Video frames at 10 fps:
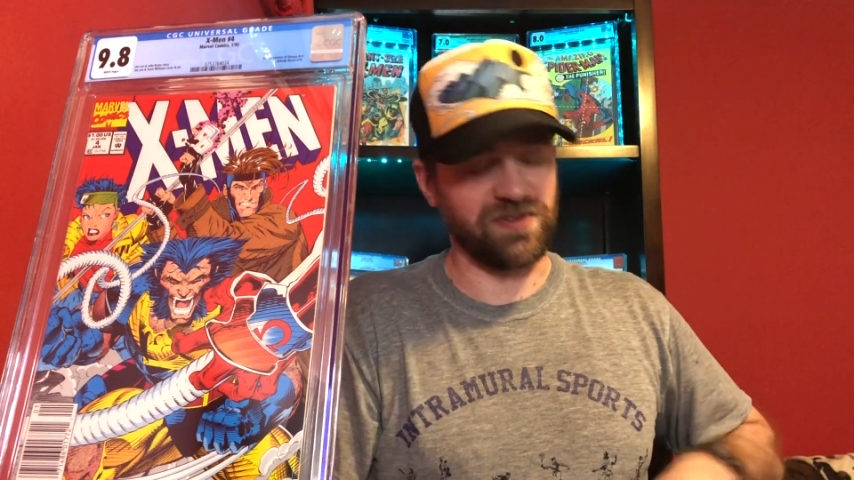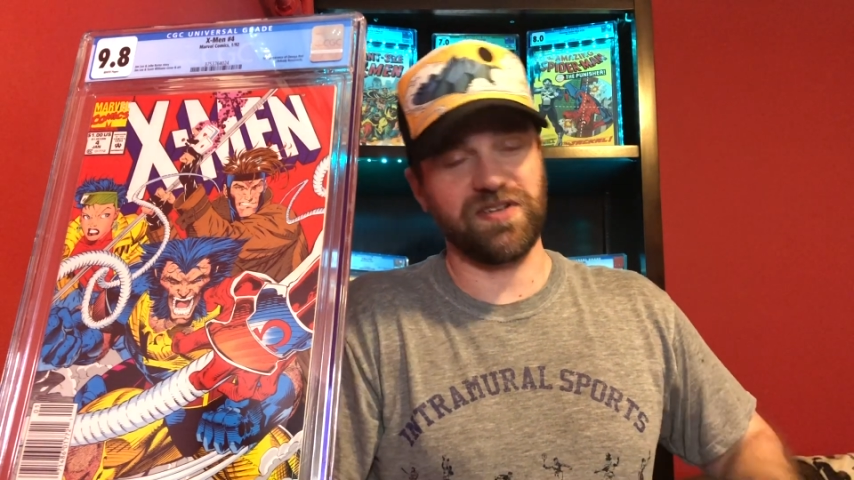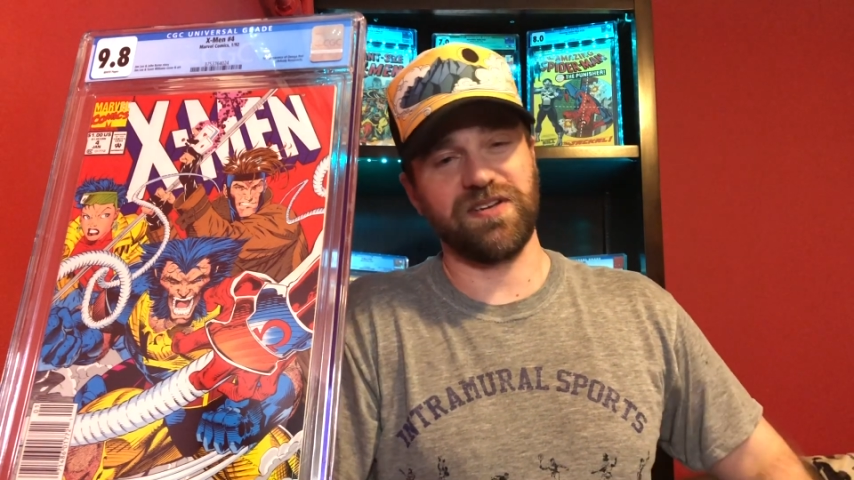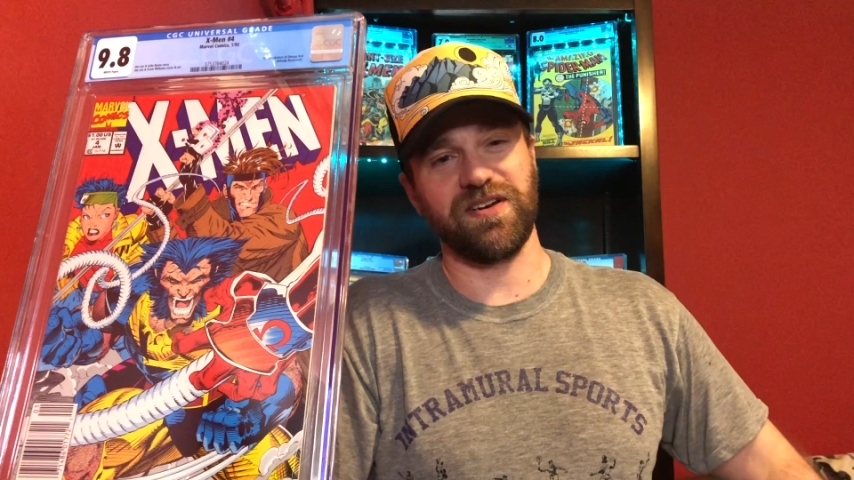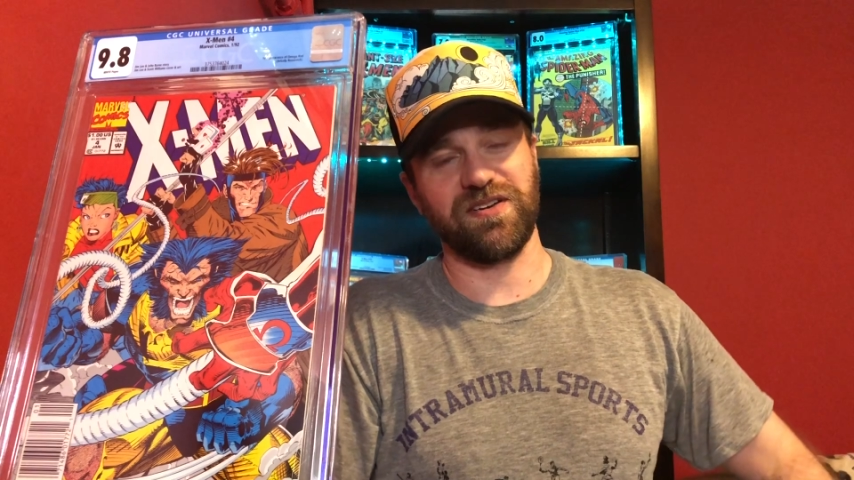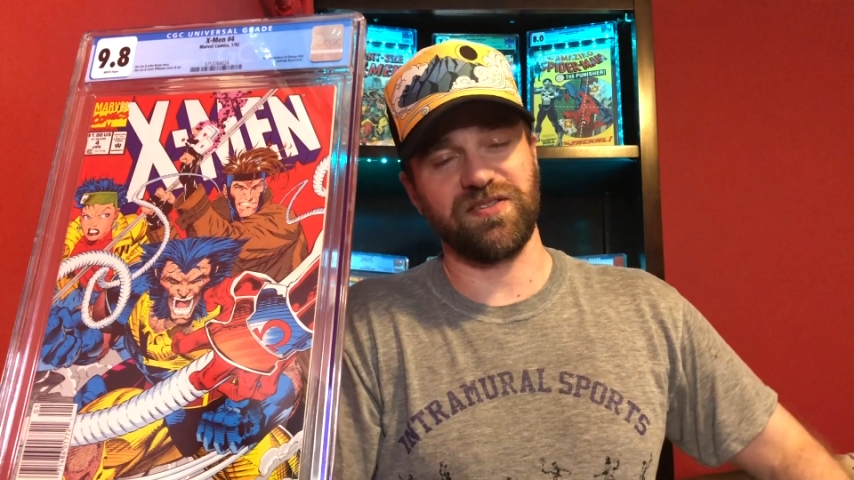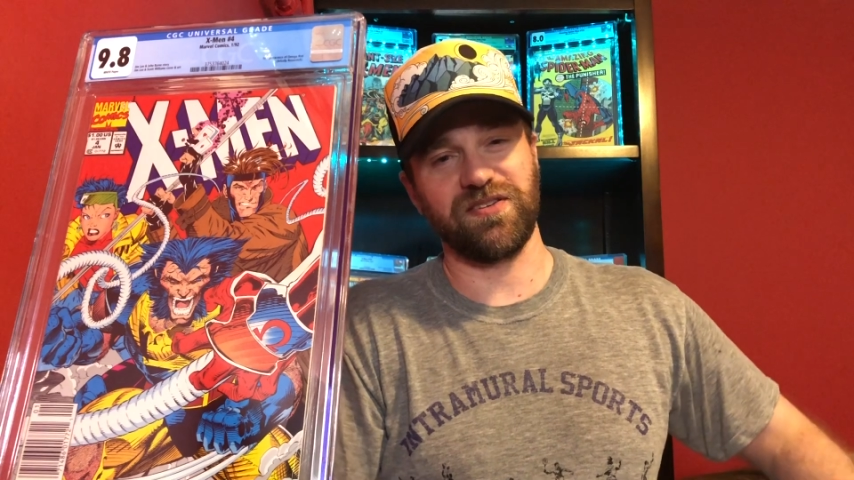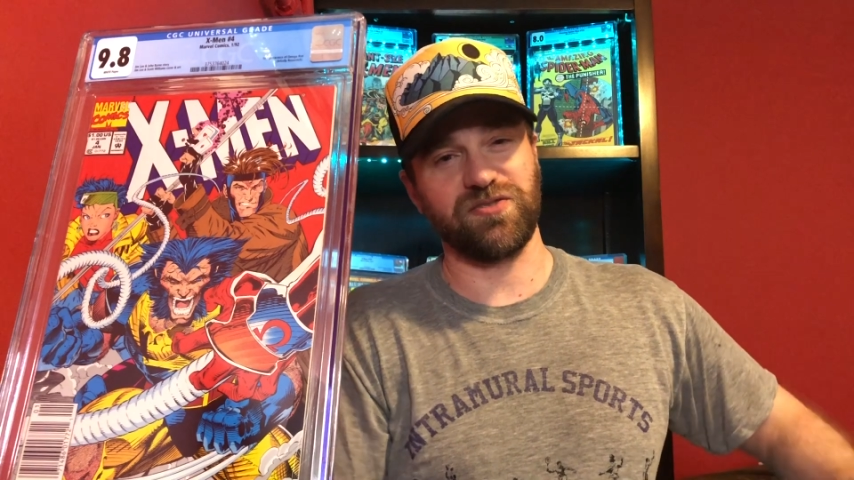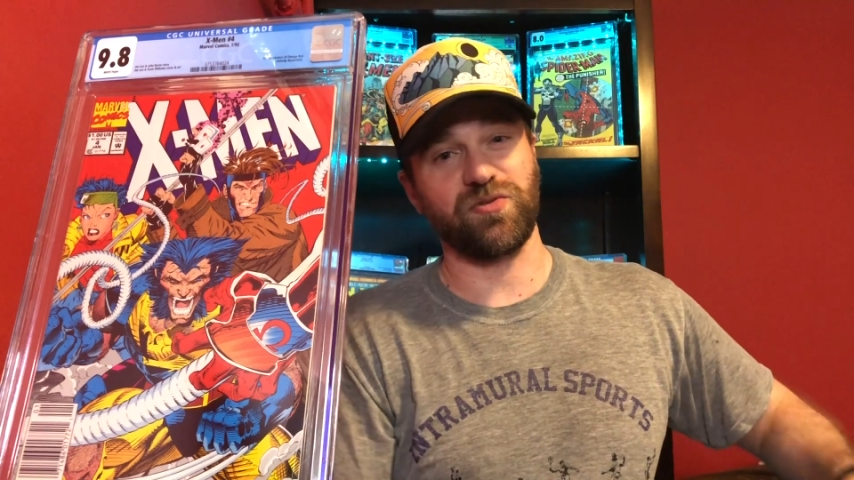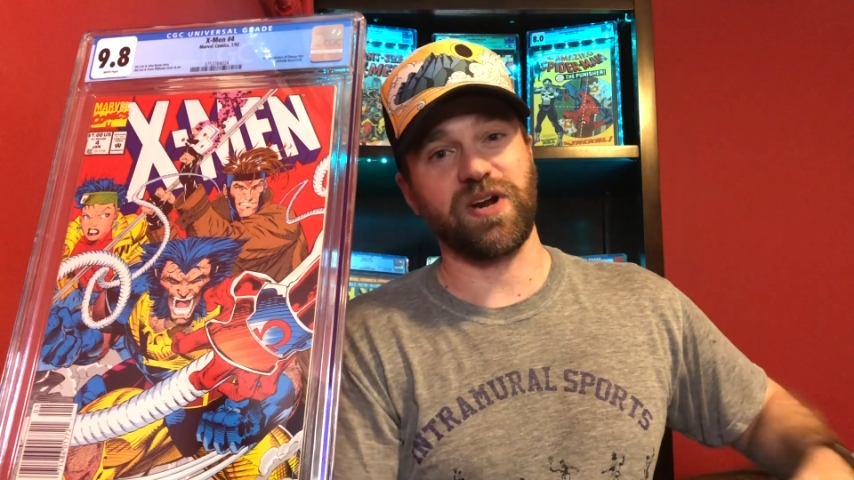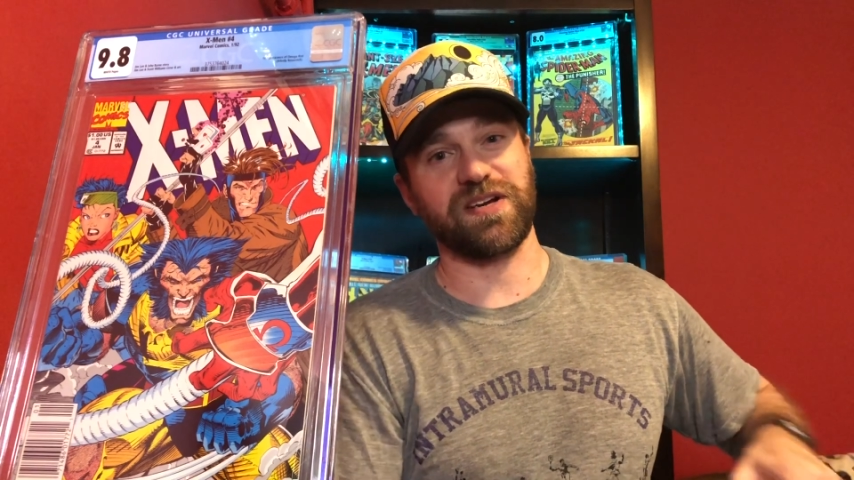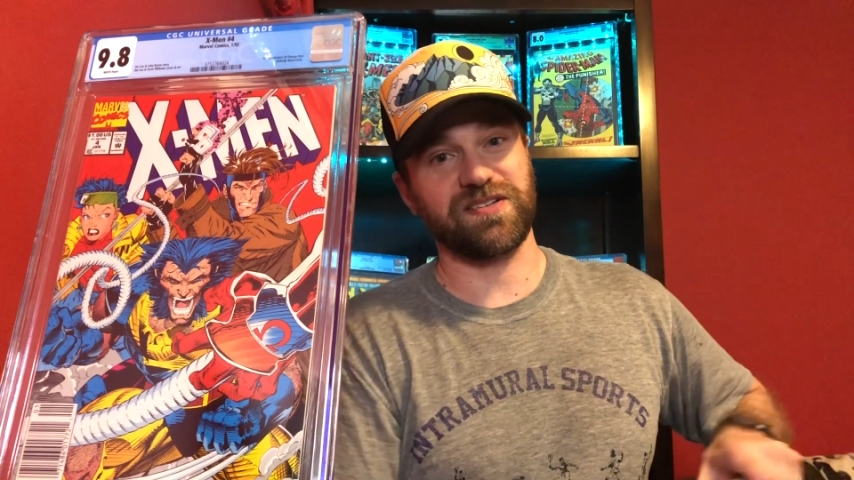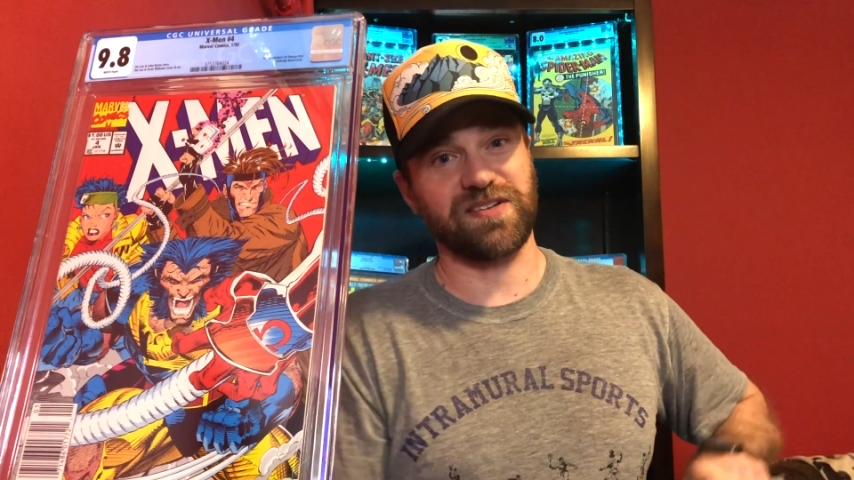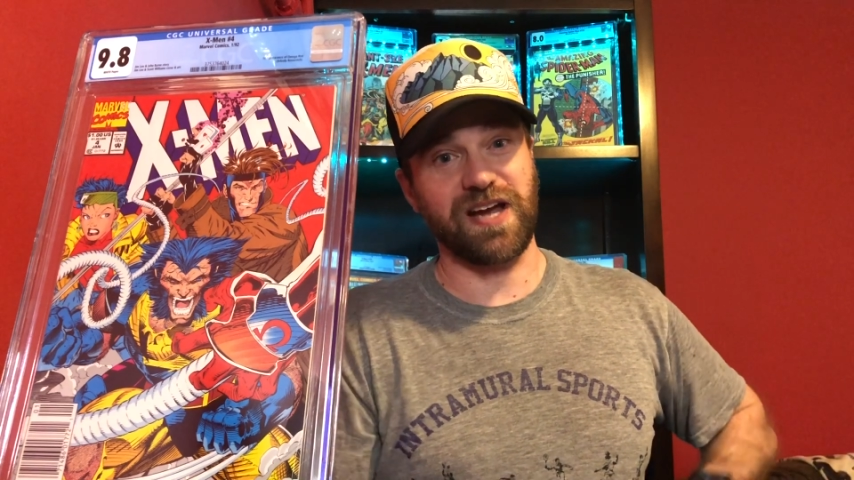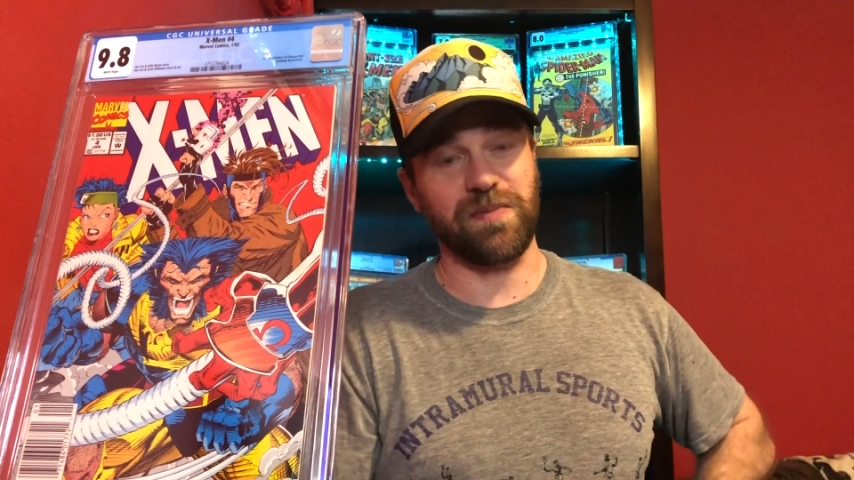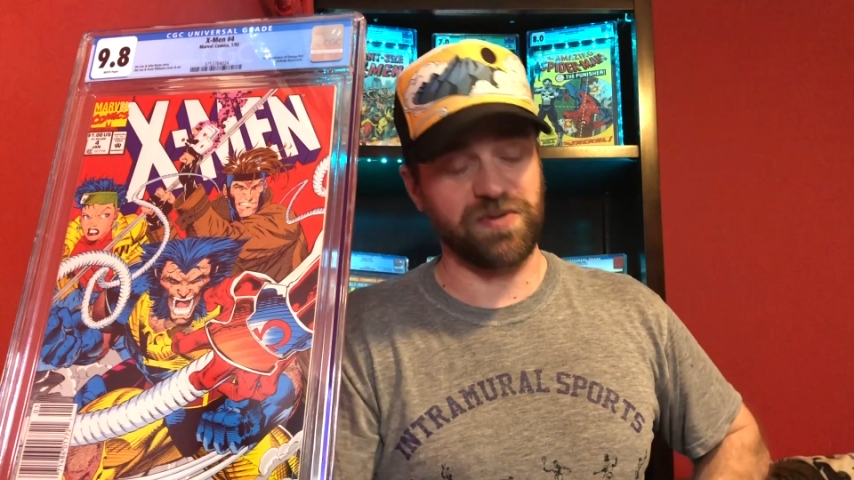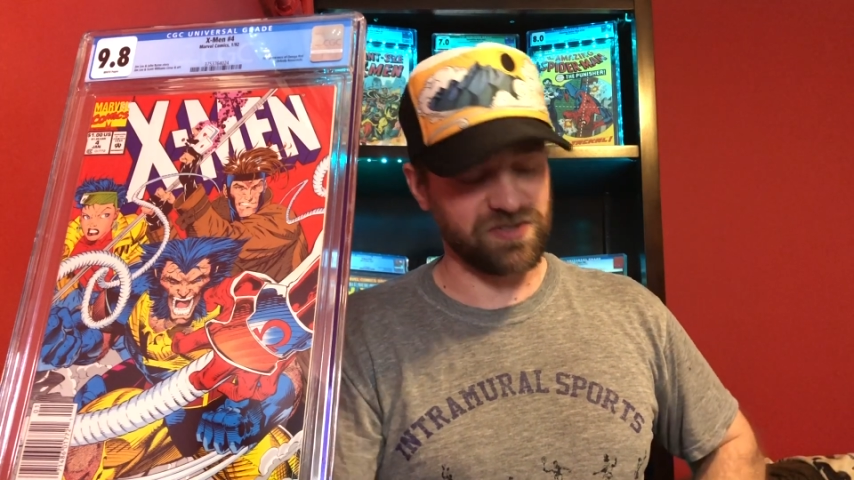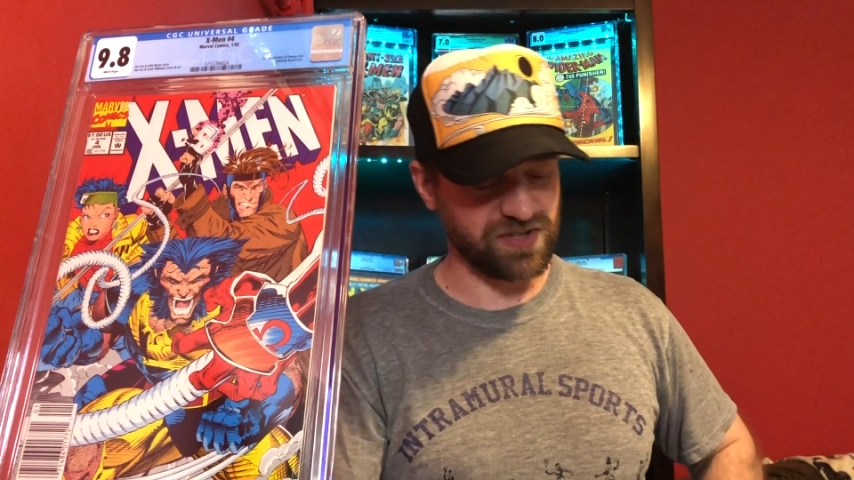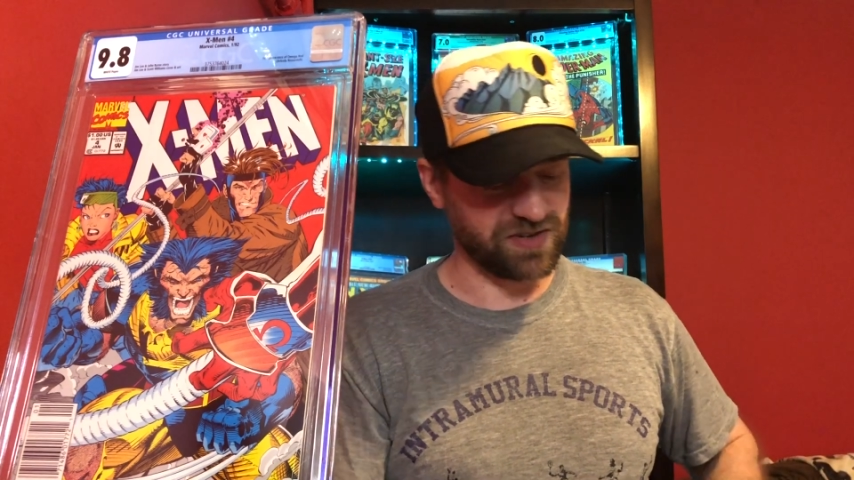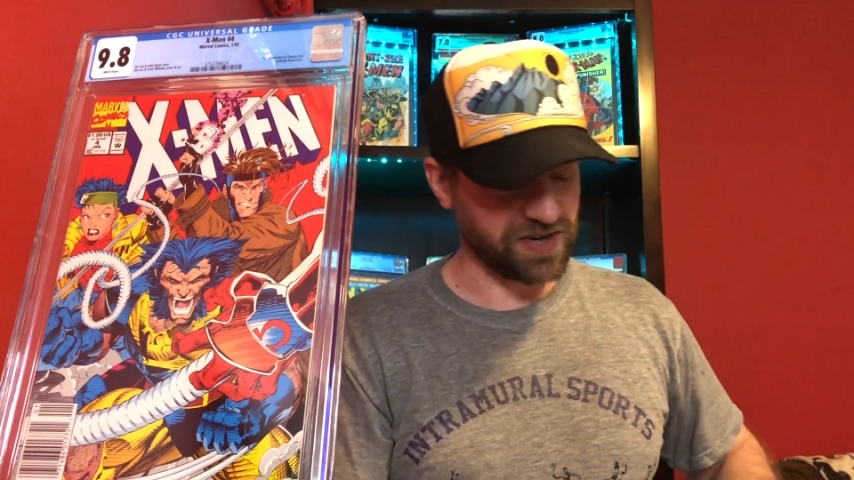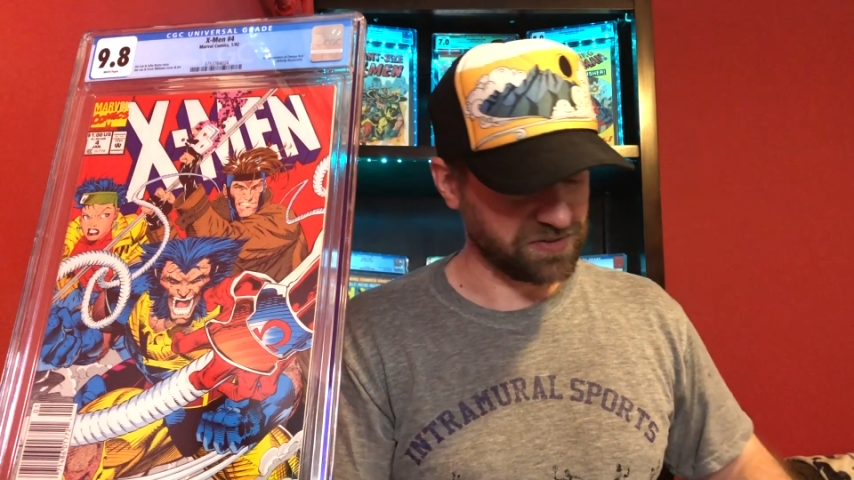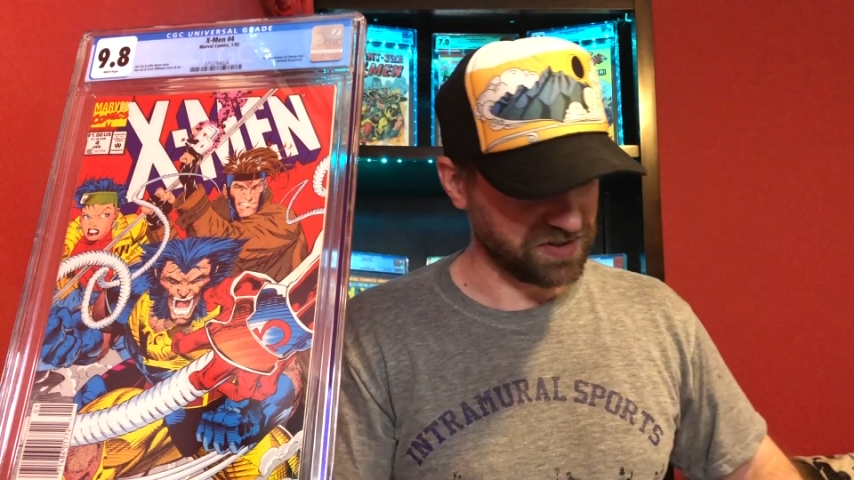the, uh, the direct copies that are out